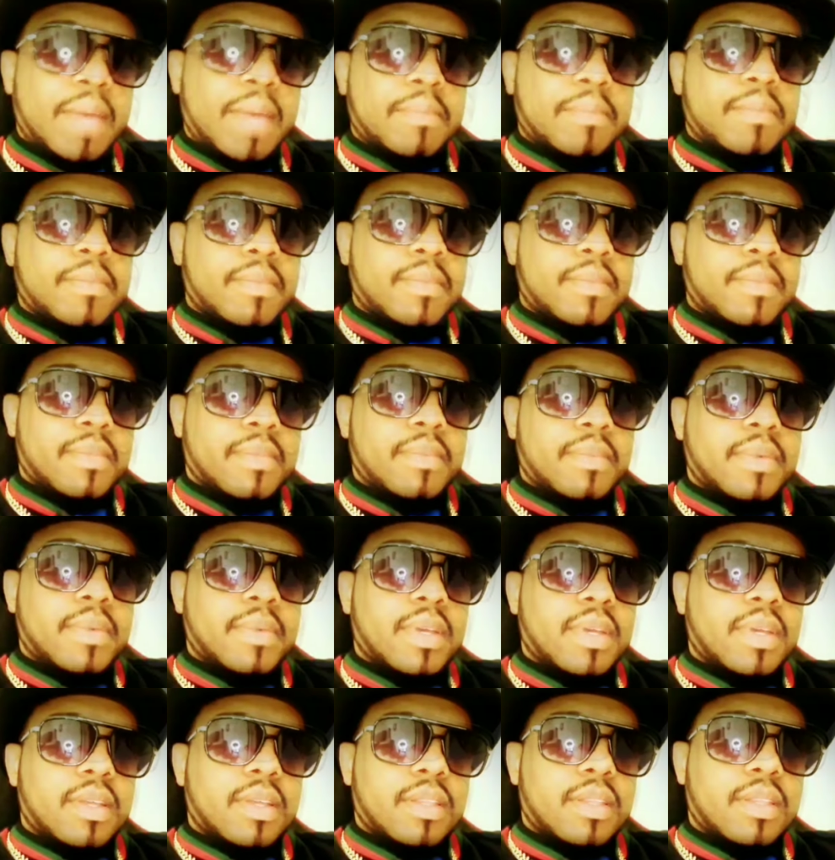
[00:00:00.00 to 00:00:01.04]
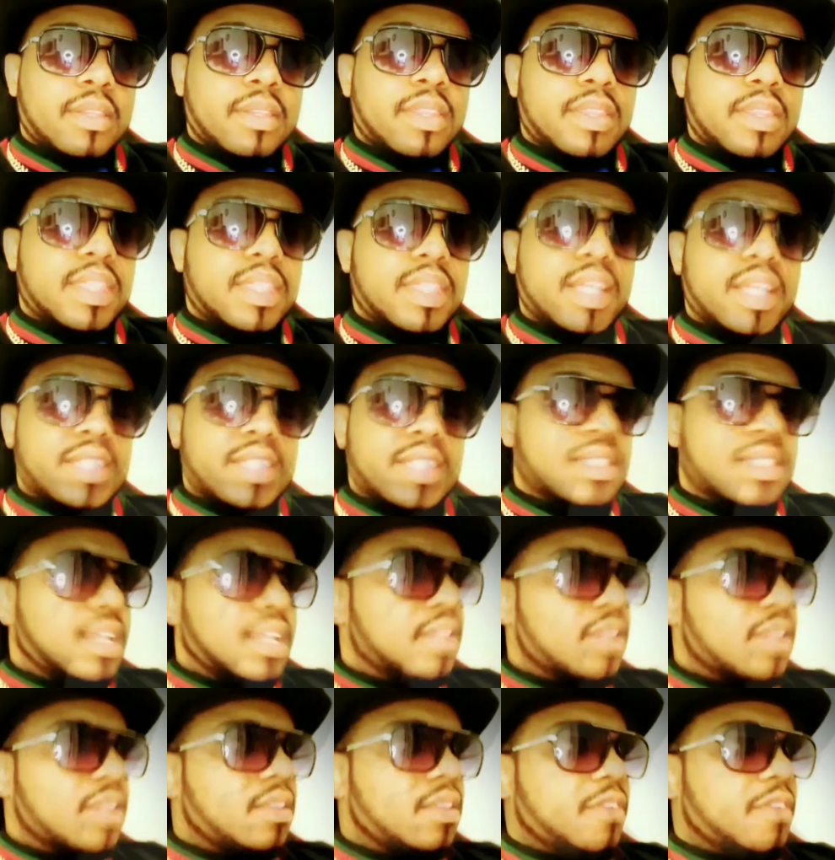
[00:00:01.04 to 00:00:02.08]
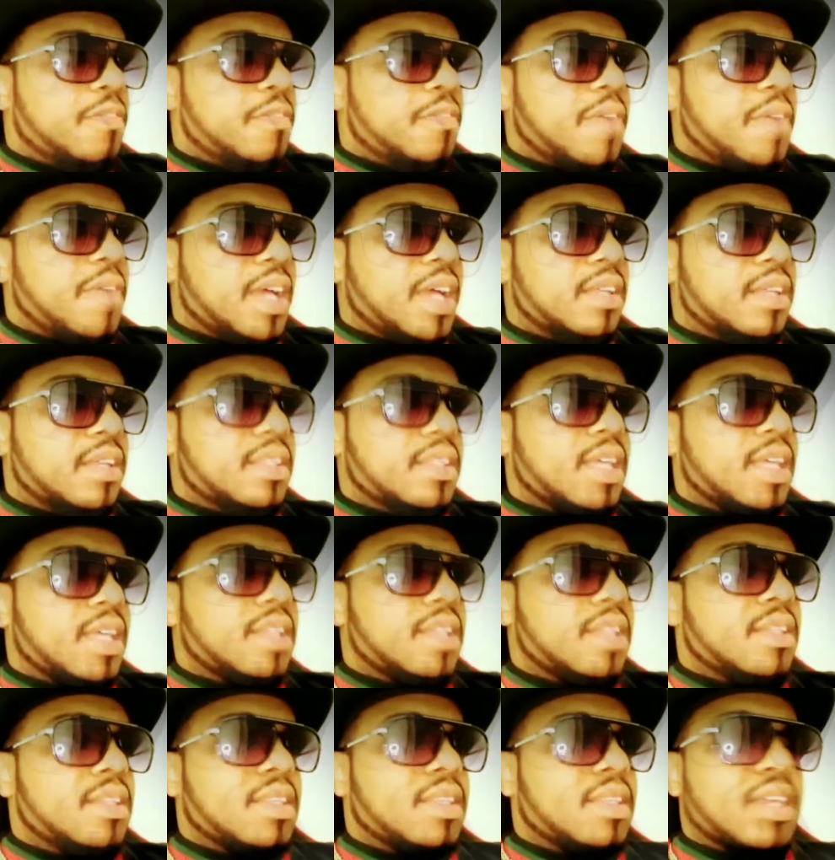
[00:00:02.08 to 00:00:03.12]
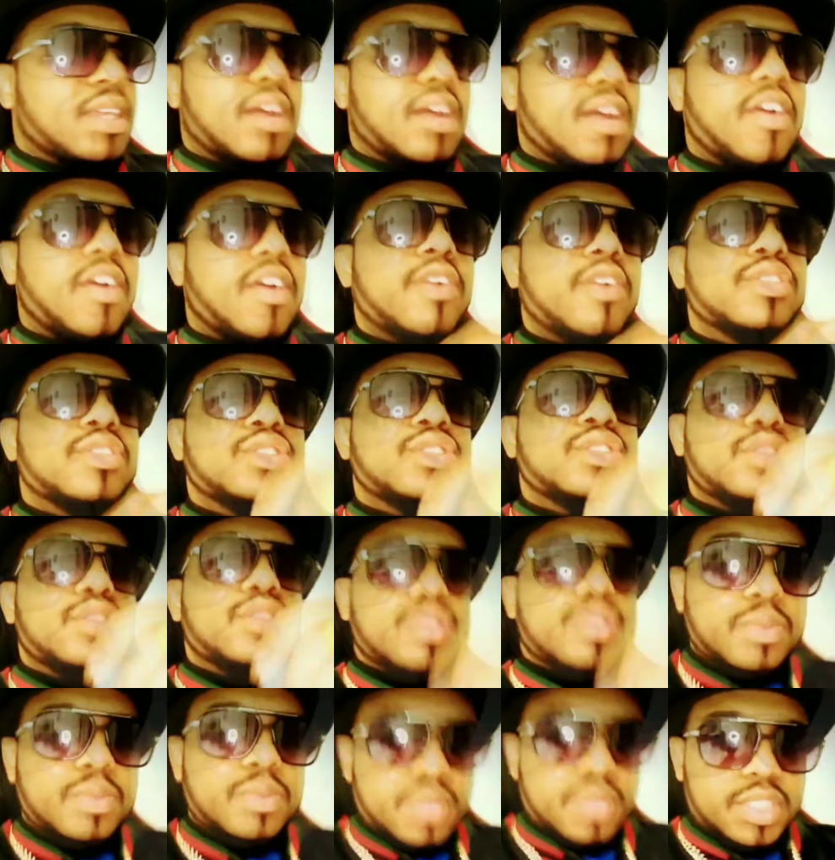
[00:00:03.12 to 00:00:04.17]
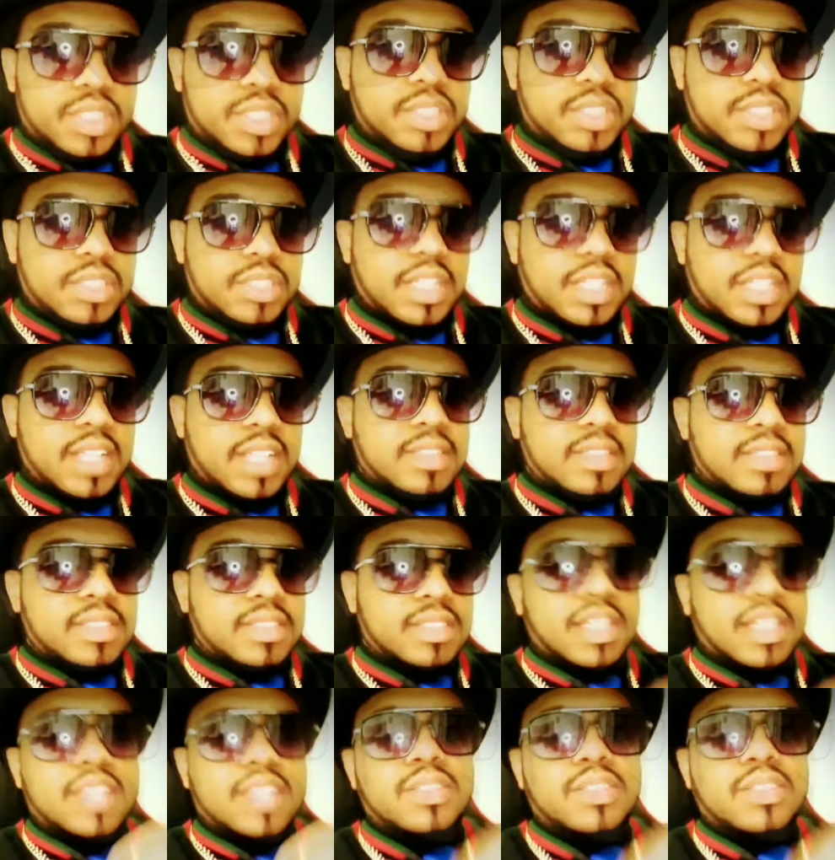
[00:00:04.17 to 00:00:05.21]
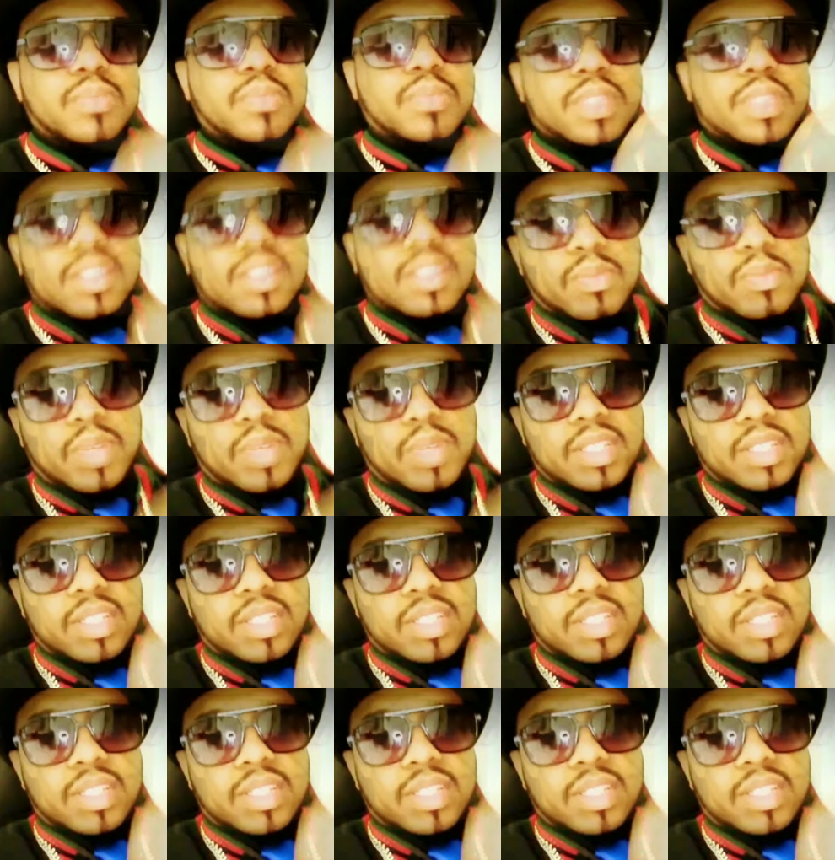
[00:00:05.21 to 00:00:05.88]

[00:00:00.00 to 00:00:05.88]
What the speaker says: The thing is not the fact that they are Jewish. That's the reason why they succeed.